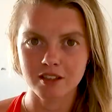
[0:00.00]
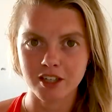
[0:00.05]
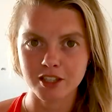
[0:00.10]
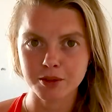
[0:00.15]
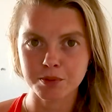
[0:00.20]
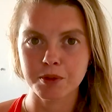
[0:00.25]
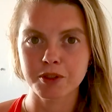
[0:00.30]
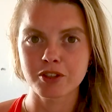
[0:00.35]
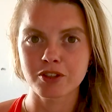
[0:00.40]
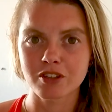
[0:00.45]

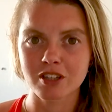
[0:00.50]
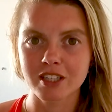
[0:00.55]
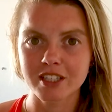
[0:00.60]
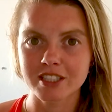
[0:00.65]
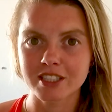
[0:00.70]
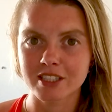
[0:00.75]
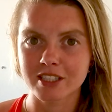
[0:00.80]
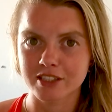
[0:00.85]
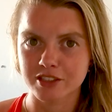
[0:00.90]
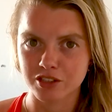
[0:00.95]
Last but not
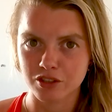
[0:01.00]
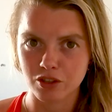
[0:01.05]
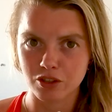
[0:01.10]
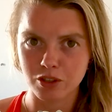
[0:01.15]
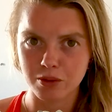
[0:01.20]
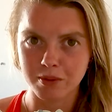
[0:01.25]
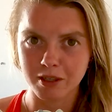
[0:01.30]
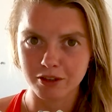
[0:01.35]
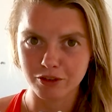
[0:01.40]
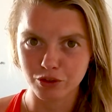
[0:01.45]
least, let's
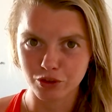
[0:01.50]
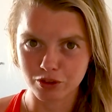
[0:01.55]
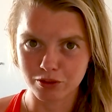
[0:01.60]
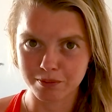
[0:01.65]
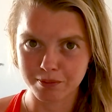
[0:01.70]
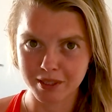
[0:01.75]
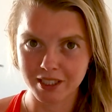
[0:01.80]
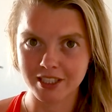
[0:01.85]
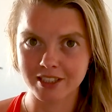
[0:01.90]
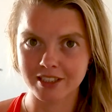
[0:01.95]
talk about
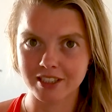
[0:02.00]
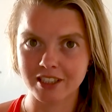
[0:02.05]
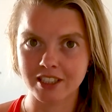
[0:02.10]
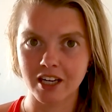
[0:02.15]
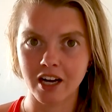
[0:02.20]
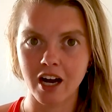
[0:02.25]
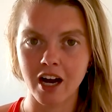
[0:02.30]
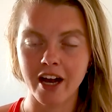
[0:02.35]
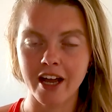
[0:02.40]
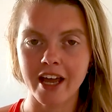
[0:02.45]

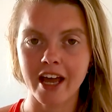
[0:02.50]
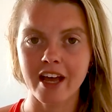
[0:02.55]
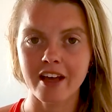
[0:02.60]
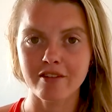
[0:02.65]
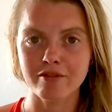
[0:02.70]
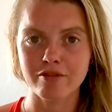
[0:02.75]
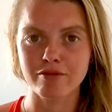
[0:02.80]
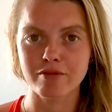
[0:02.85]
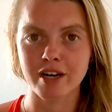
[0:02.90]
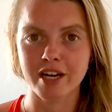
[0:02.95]
durability. I
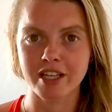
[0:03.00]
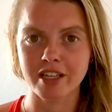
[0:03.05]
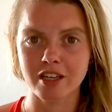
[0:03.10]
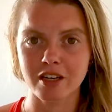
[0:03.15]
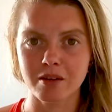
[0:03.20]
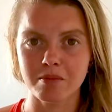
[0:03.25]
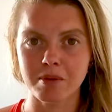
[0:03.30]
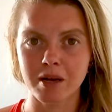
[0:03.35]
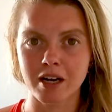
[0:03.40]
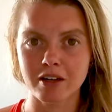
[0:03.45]
have ran
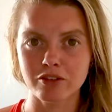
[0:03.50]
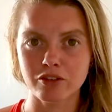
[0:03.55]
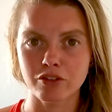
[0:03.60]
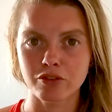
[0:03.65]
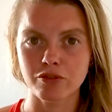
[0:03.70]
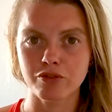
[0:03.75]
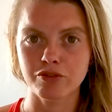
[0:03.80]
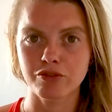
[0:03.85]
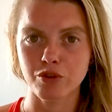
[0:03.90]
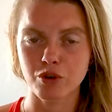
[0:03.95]
about
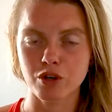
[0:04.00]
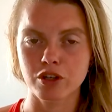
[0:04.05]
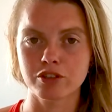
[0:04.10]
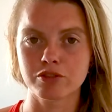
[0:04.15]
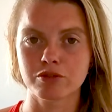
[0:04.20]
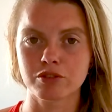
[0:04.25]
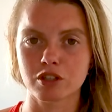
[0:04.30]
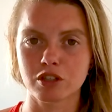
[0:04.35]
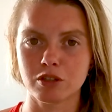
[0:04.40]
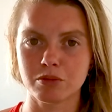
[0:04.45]

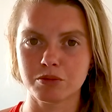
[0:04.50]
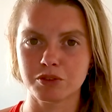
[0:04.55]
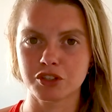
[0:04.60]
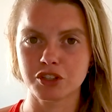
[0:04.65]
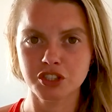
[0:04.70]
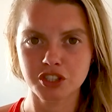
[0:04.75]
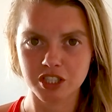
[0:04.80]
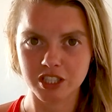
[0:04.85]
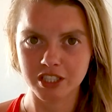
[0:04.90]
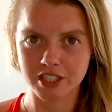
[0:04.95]
400
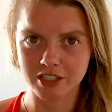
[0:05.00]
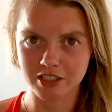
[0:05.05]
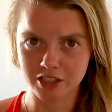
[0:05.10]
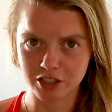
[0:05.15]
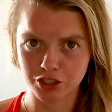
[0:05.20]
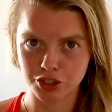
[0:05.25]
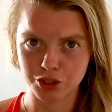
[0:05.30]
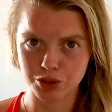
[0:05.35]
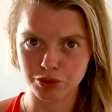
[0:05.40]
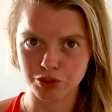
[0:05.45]
kilometers in
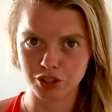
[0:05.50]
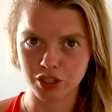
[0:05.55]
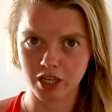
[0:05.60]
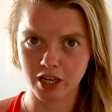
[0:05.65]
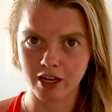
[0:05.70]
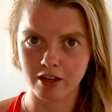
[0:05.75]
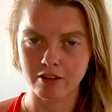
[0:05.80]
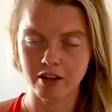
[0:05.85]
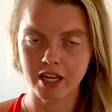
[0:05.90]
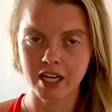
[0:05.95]
these shoes
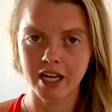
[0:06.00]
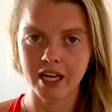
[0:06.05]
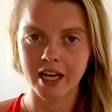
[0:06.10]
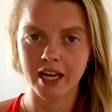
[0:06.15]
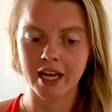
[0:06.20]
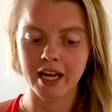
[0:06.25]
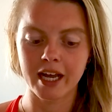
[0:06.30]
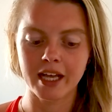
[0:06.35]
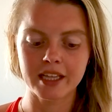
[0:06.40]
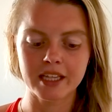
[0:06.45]
now,
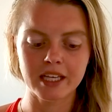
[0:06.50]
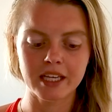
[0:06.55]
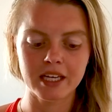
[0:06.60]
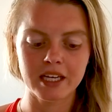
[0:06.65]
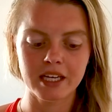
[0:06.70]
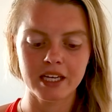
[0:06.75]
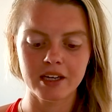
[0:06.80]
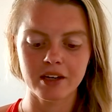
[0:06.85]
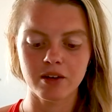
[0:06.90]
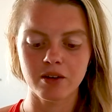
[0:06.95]
and
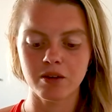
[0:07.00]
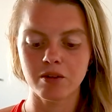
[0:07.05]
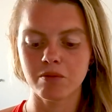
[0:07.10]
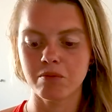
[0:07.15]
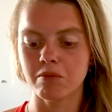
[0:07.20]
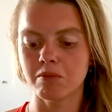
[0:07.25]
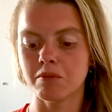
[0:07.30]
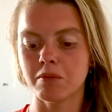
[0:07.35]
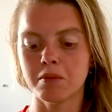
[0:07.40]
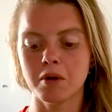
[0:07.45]

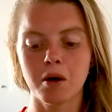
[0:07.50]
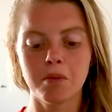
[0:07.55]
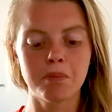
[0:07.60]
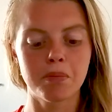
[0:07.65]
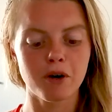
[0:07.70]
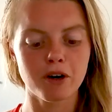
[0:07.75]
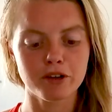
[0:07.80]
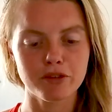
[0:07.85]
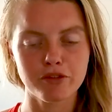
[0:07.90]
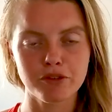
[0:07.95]

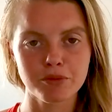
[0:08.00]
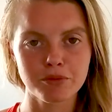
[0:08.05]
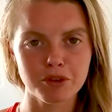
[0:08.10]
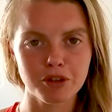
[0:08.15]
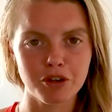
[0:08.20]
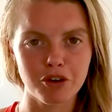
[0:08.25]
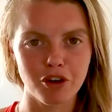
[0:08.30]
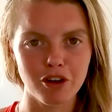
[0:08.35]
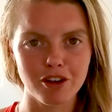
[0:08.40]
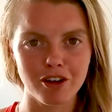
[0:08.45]
apart from
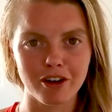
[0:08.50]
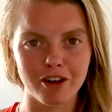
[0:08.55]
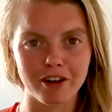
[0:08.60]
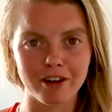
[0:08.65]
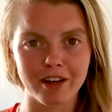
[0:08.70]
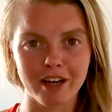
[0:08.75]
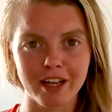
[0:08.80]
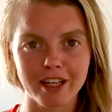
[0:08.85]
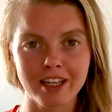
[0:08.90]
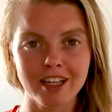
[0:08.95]
the
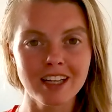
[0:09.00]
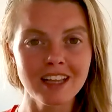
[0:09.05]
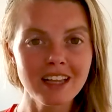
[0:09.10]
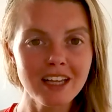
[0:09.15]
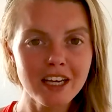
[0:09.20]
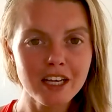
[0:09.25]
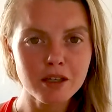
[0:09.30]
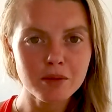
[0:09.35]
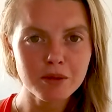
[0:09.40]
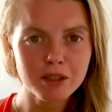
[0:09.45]
color and a
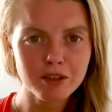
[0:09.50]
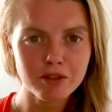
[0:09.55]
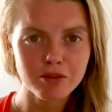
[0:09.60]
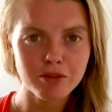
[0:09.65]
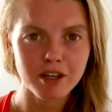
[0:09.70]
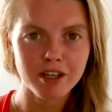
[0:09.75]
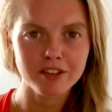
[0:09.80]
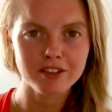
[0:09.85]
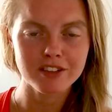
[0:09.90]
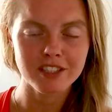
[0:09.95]
little bit of wear